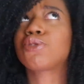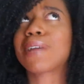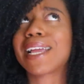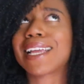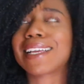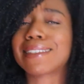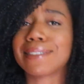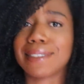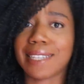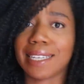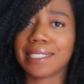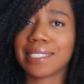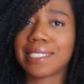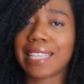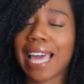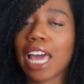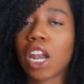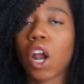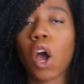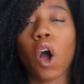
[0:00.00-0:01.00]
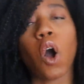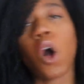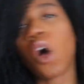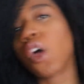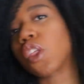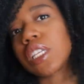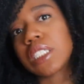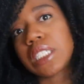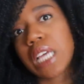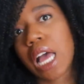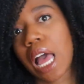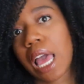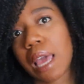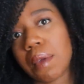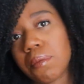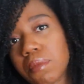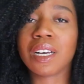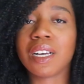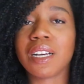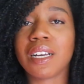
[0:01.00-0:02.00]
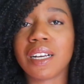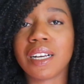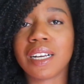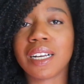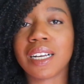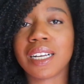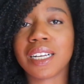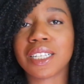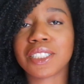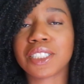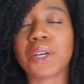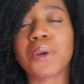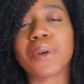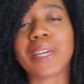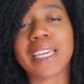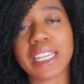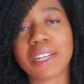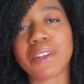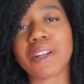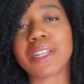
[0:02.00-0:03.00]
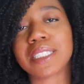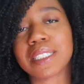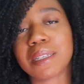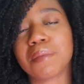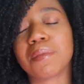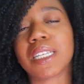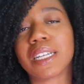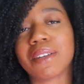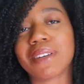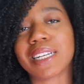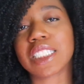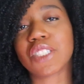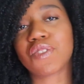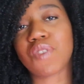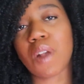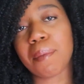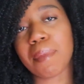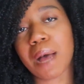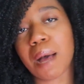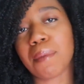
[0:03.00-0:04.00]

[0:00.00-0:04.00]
Drake does that all the time. So here are some lyrics from